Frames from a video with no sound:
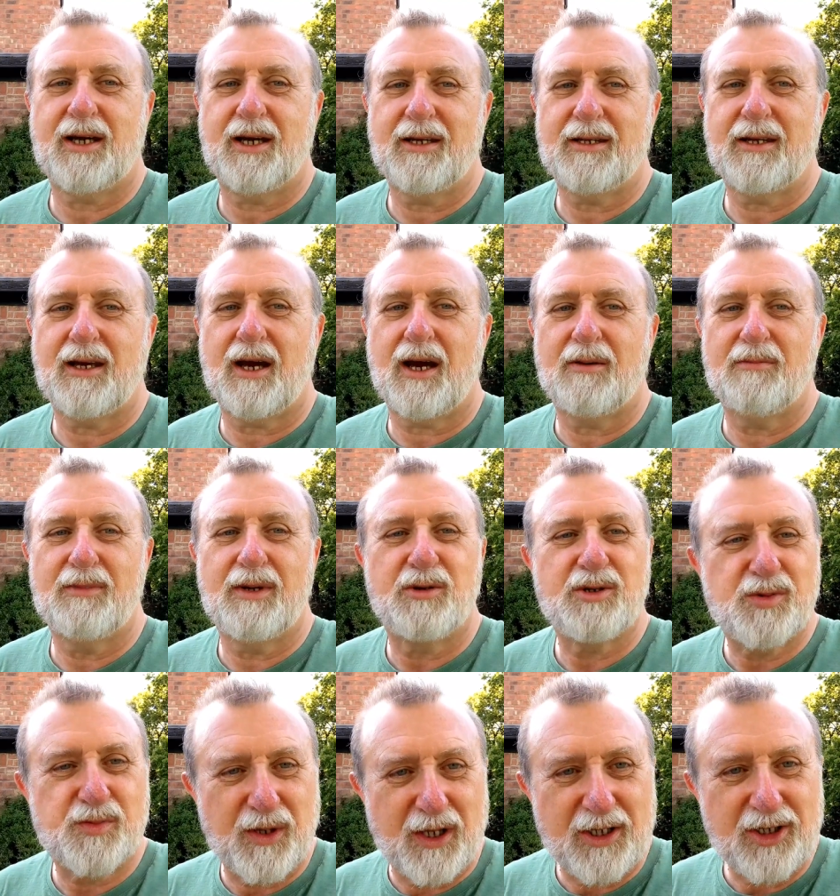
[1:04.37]
here that I'm no
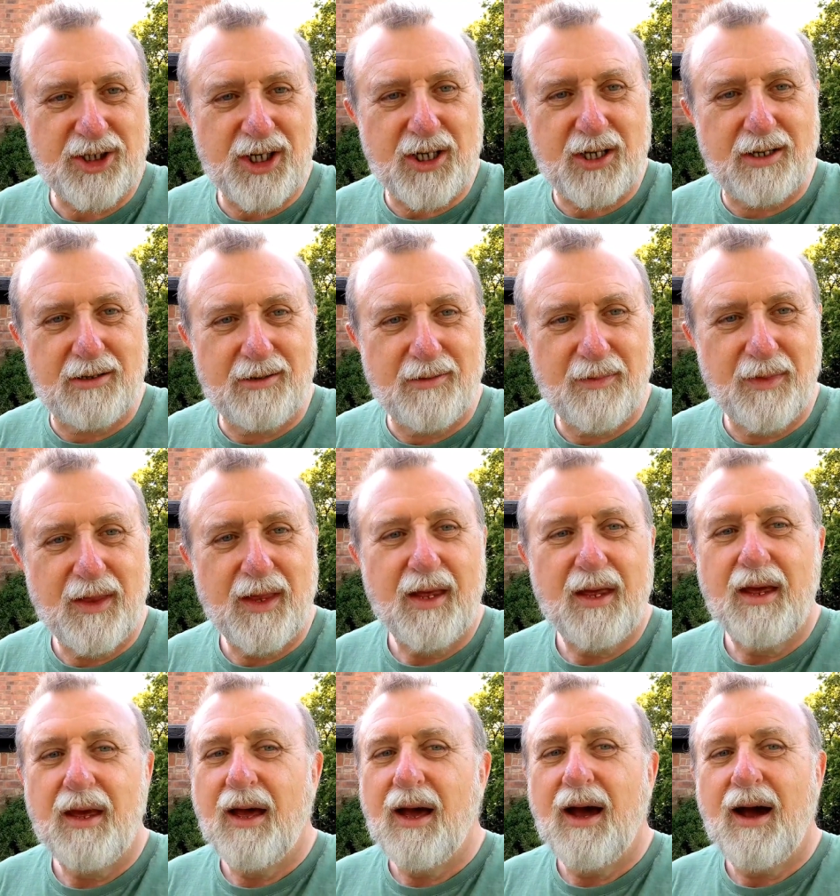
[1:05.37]
spring chicken
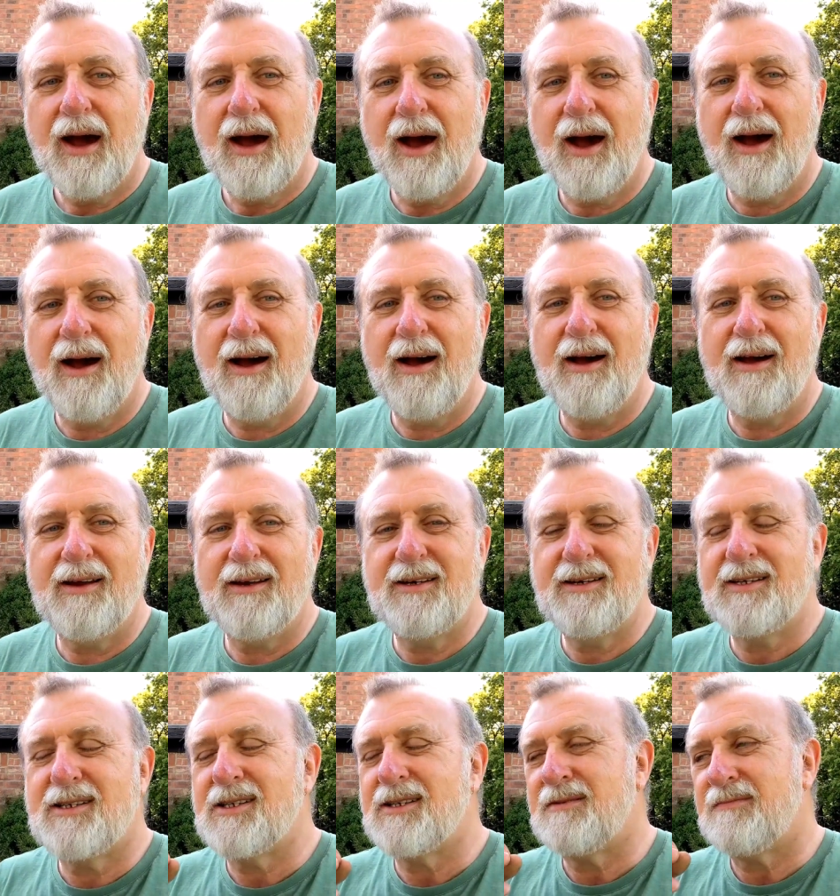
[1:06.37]

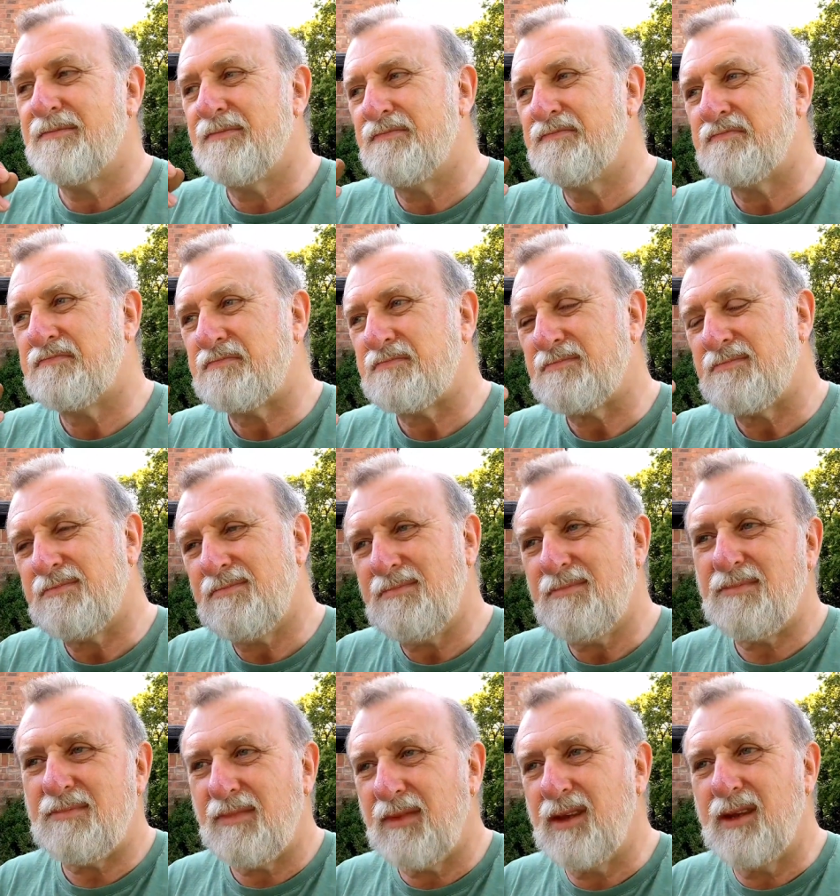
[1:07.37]
and
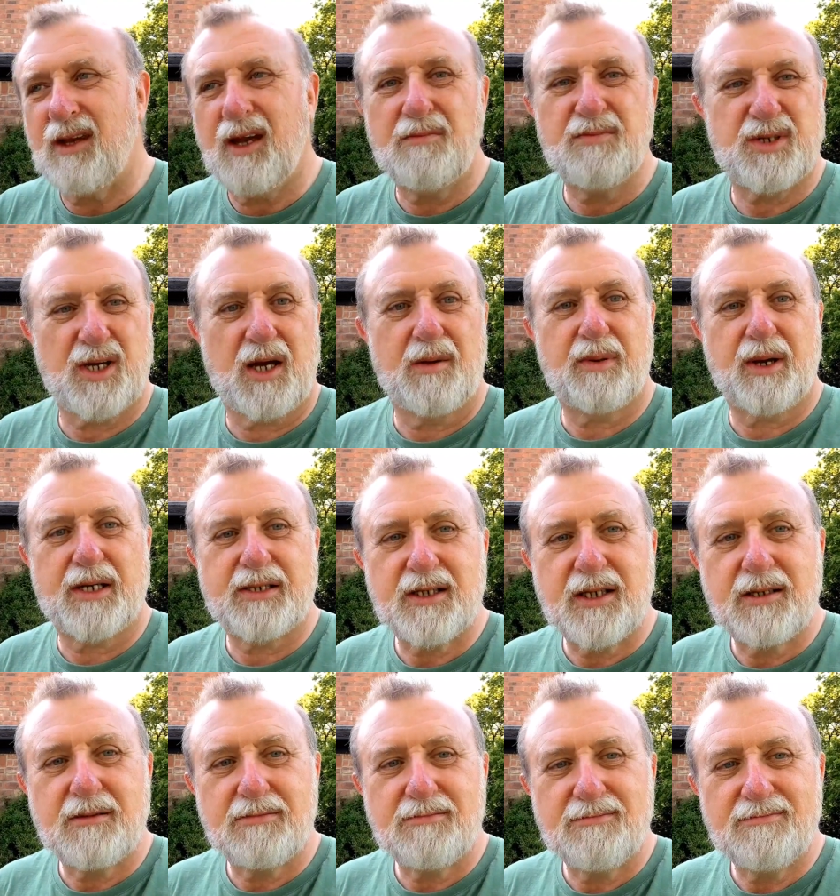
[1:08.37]
I'm
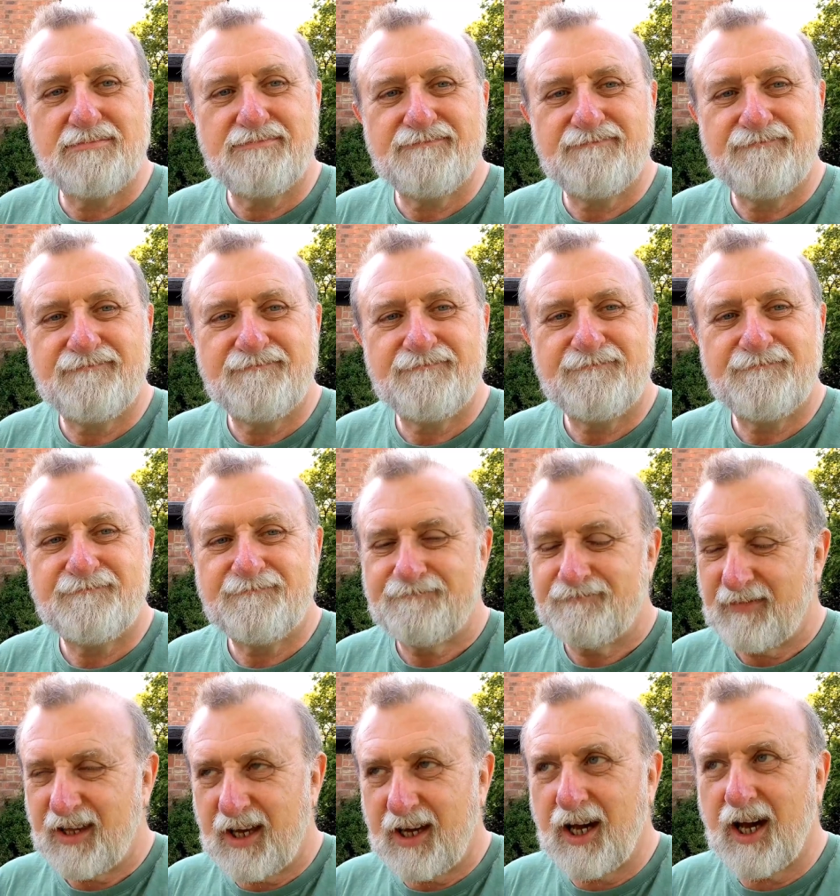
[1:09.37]
diabetic.
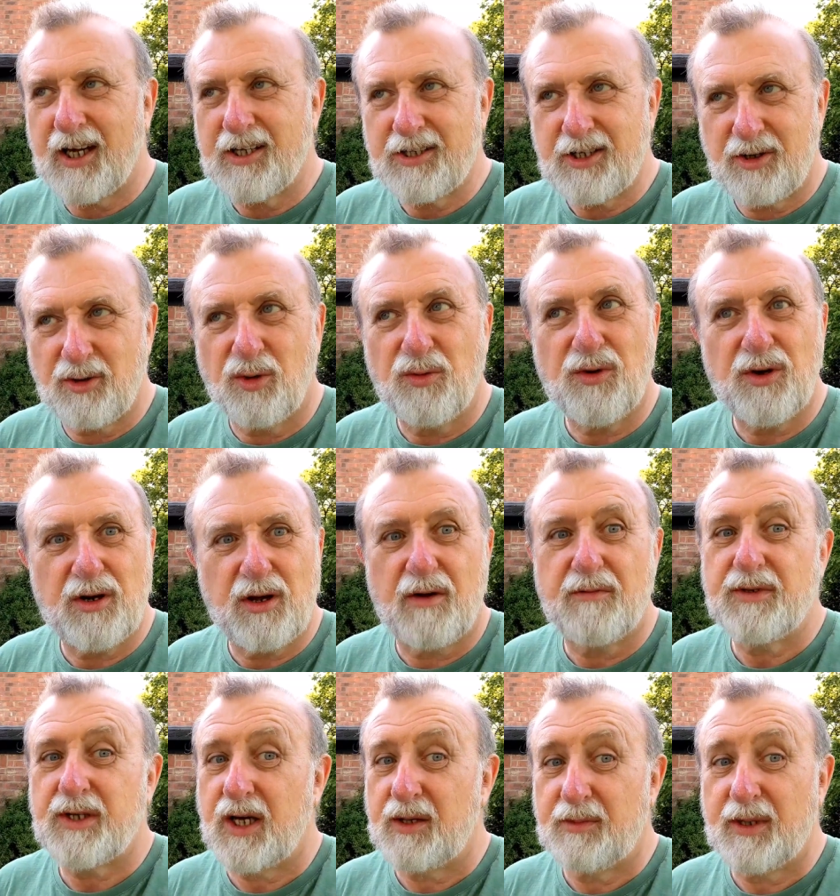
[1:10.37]
And an awful lot
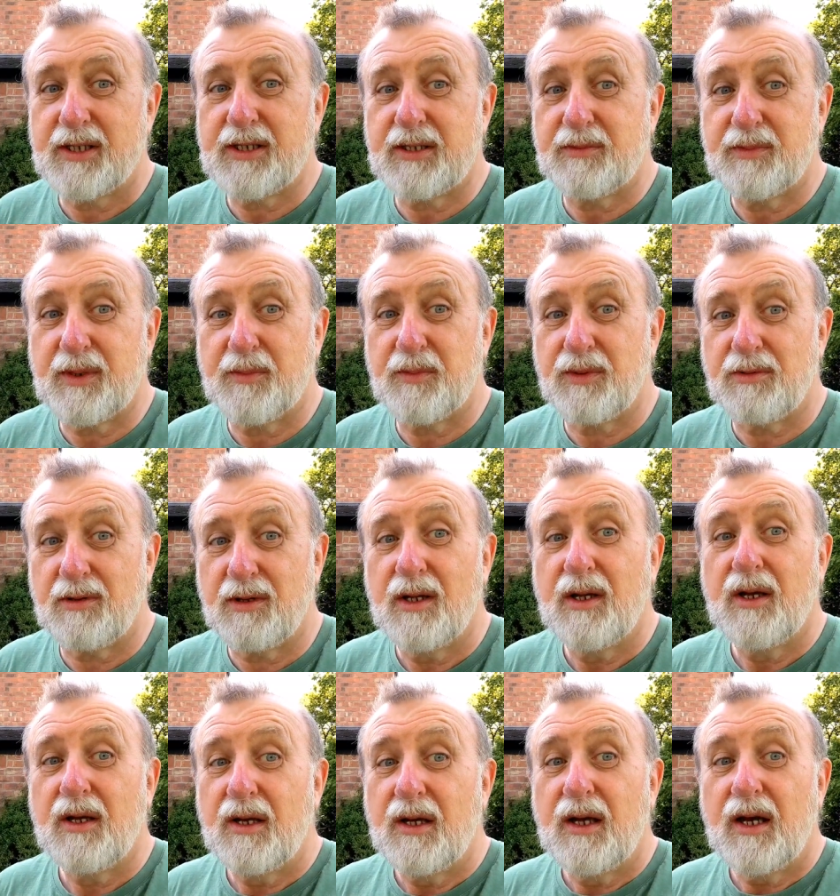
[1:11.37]
of diabetic people
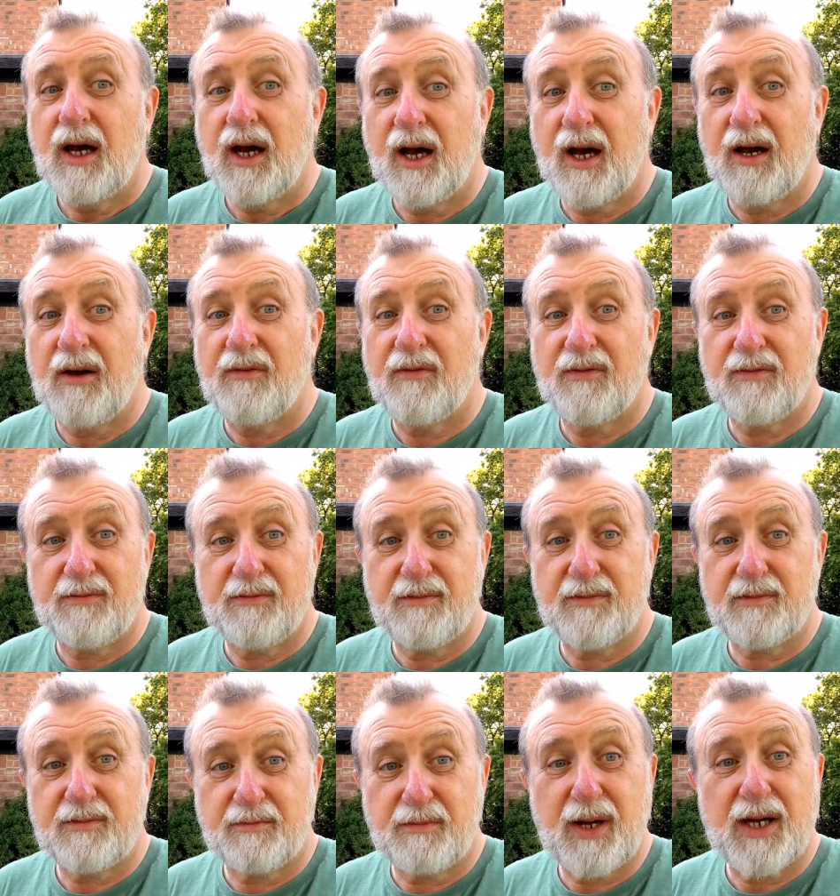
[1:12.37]
have
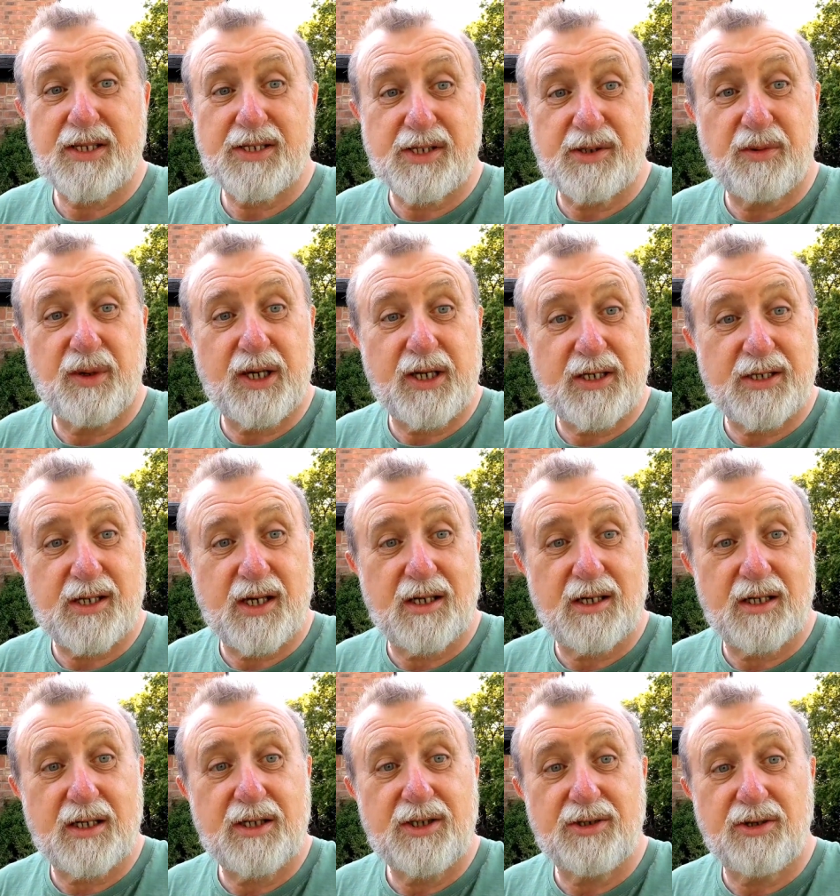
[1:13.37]
passed away
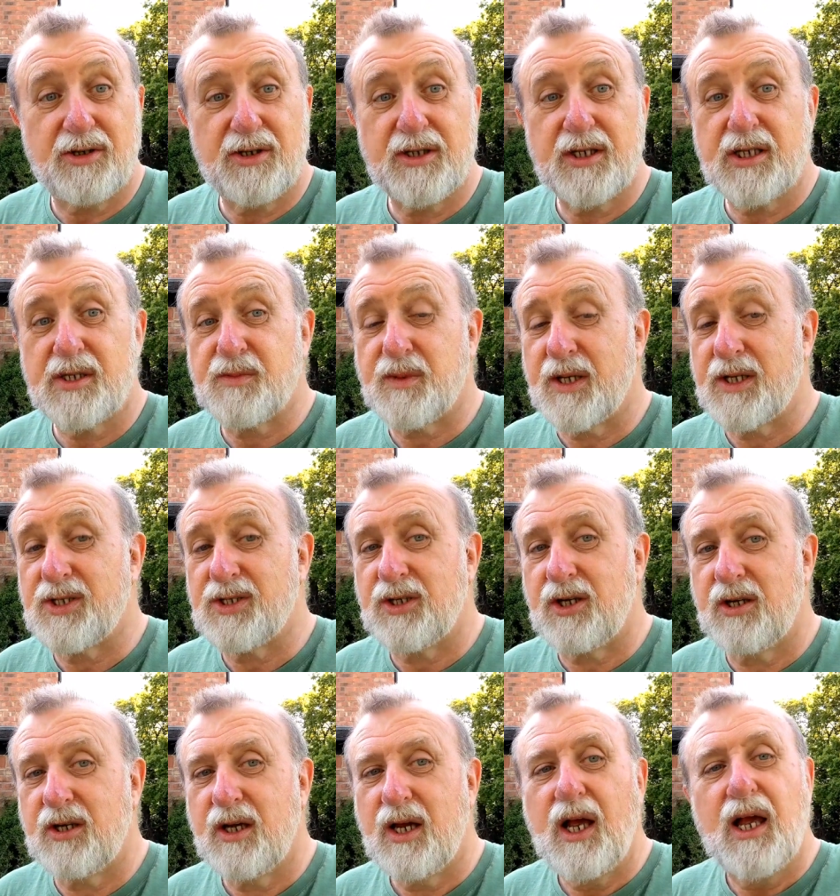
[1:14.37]
sadly during this past
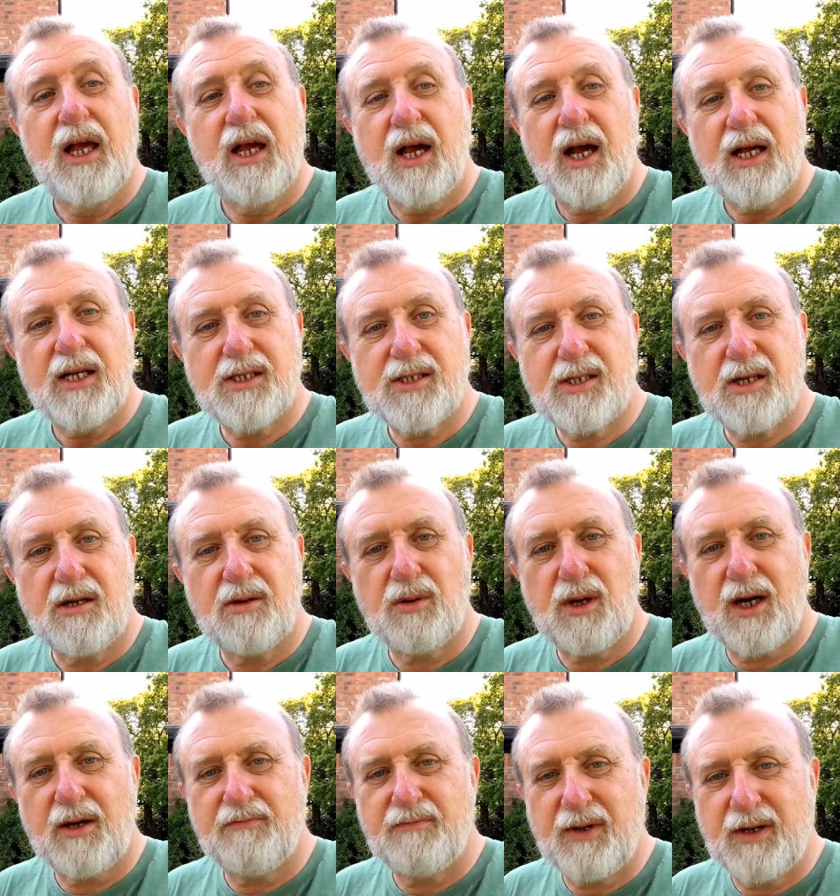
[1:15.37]
year. And so
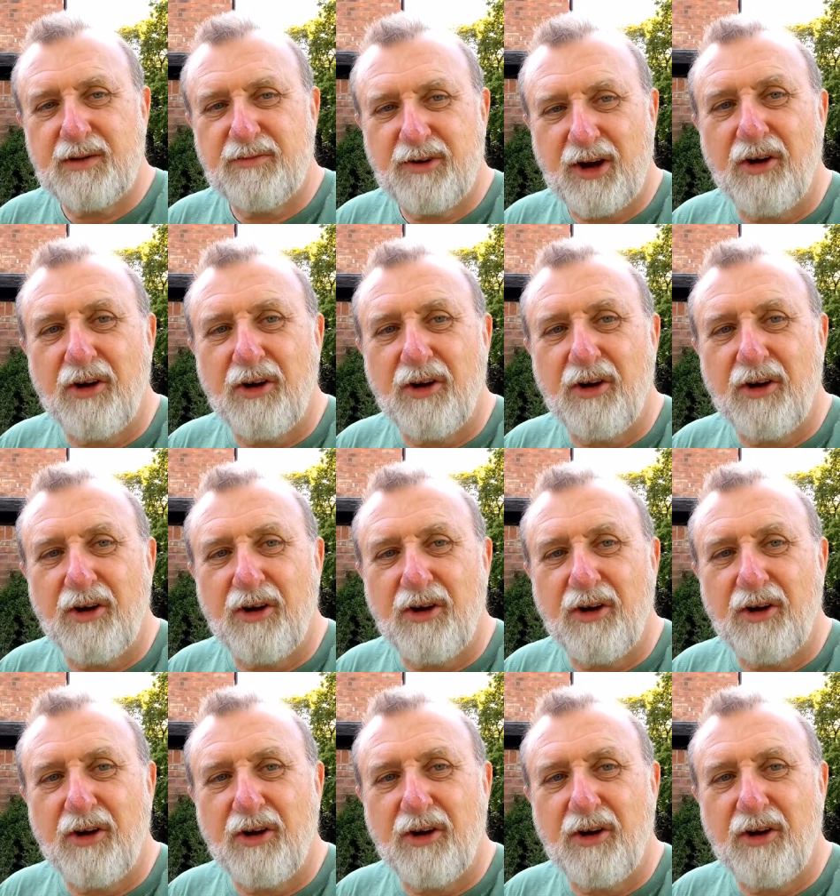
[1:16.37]
I've been